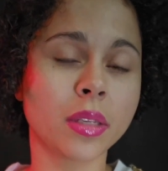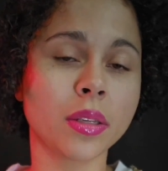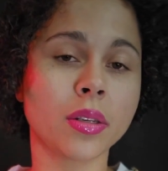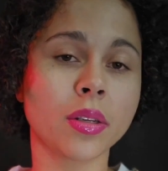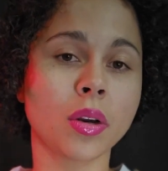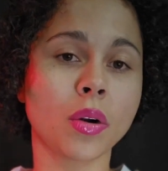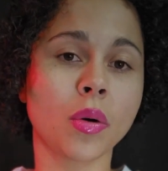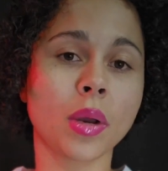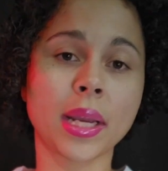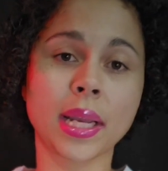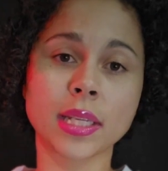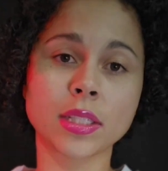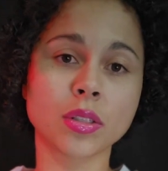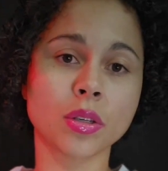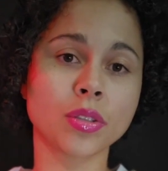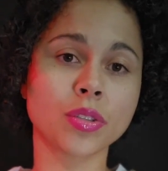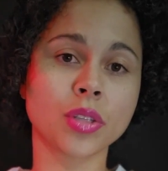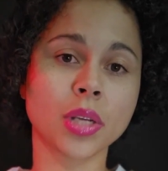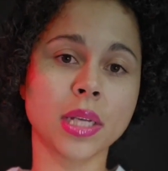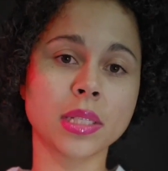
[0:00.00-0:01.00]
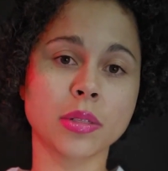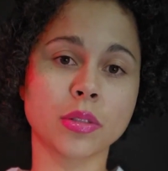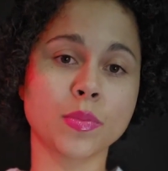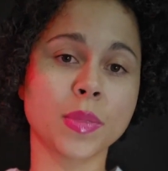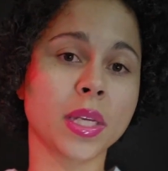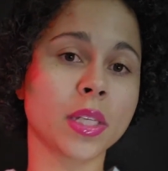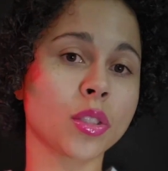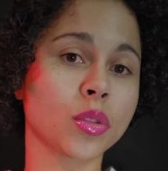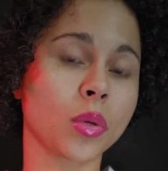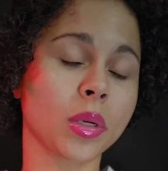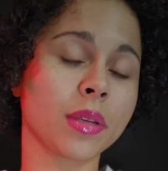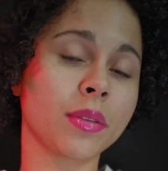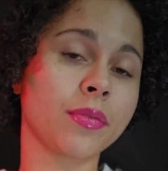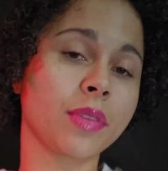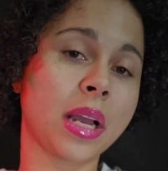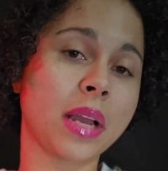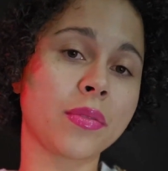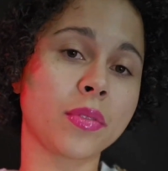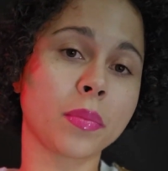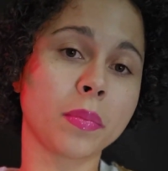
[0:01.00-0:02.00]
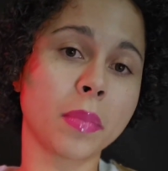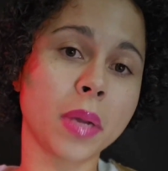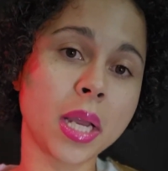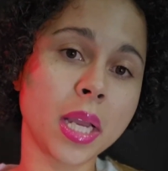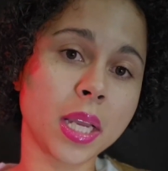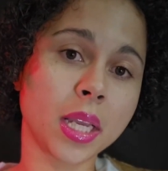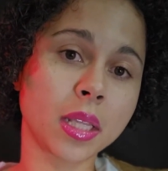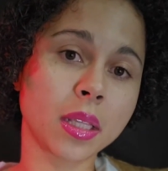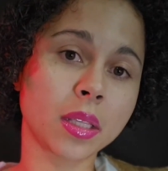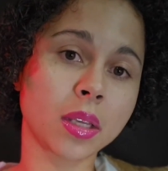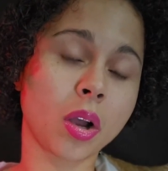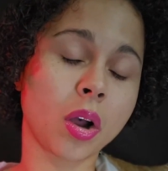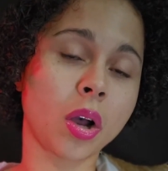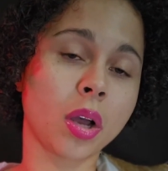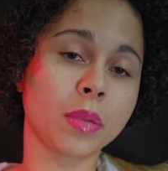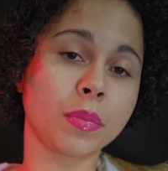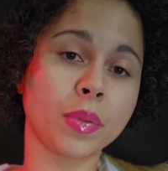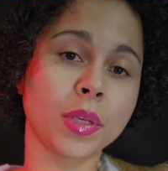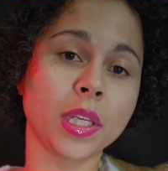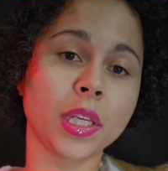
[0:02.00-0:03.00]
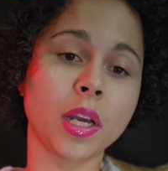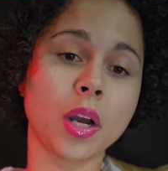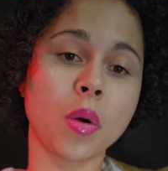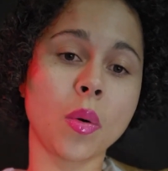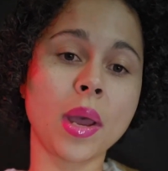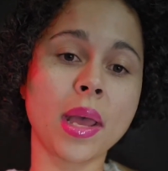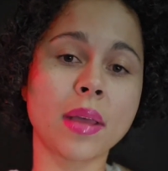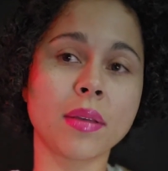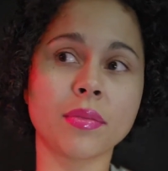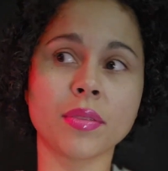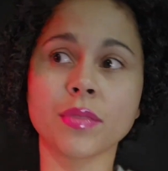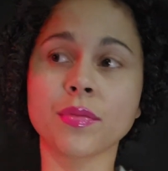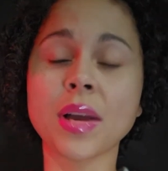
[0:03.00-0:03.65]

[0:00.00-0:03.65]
You know, like I told you guys, I was making $25 a month on POF.